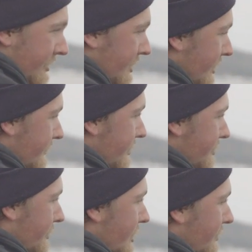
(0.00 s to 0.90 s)
we caught a few
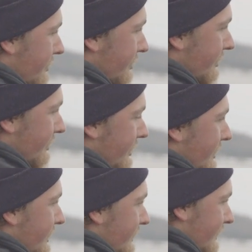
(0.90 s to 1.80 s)
small ones and
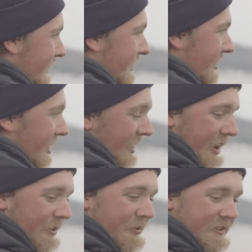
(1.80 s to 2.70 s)
then got
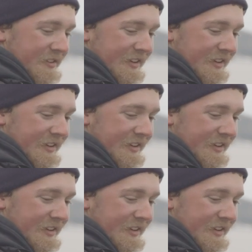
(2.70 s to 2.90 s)
that one.